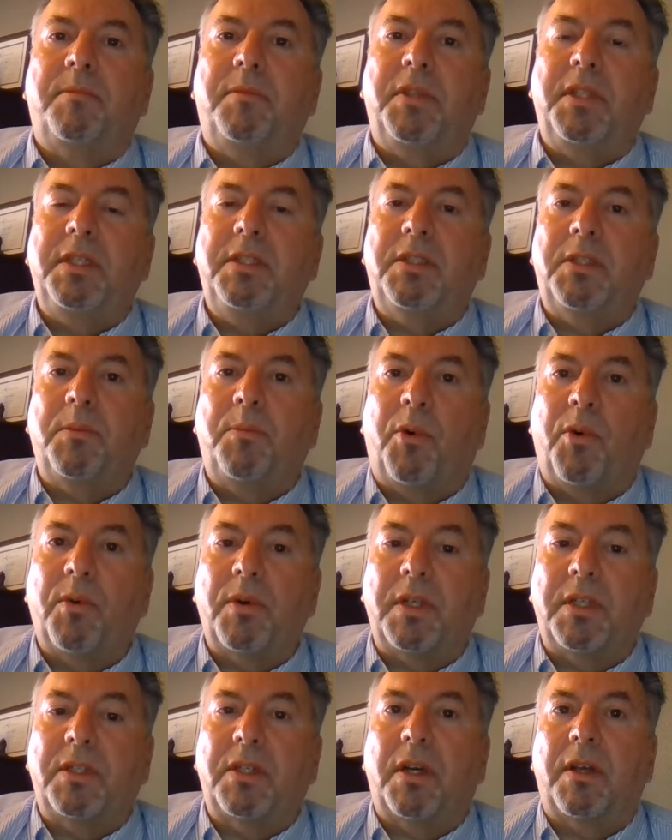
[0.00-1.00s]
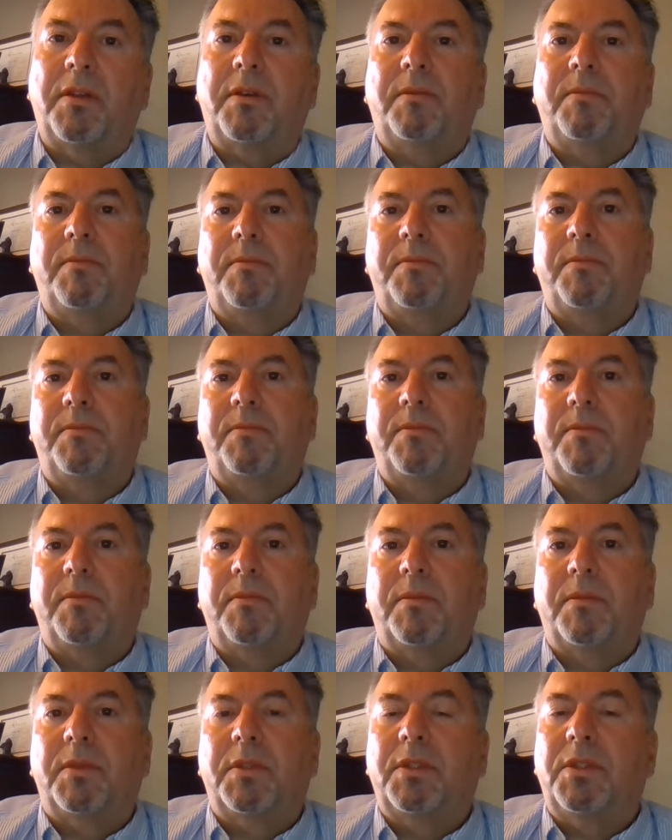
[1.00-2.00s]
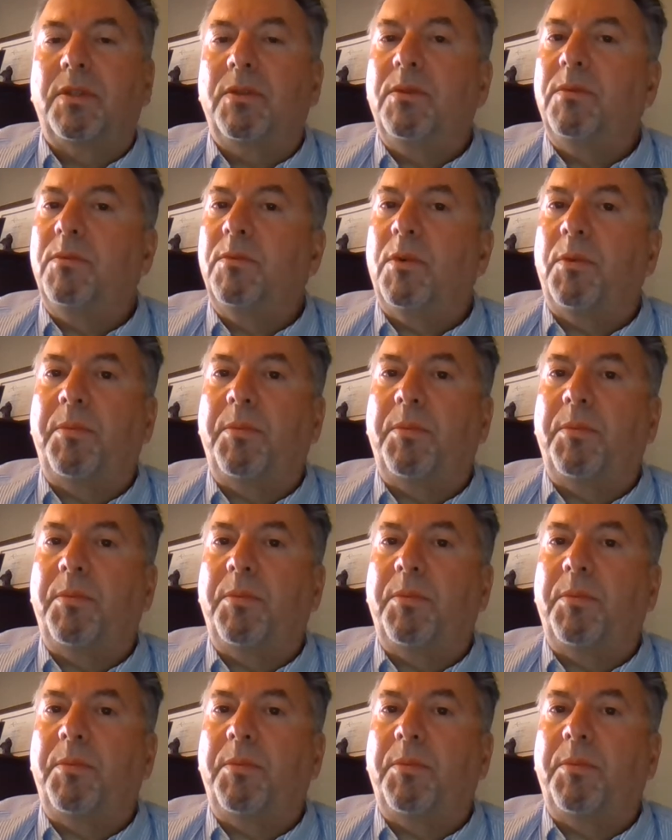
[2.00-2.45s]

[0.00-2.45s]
Please support each other. Soon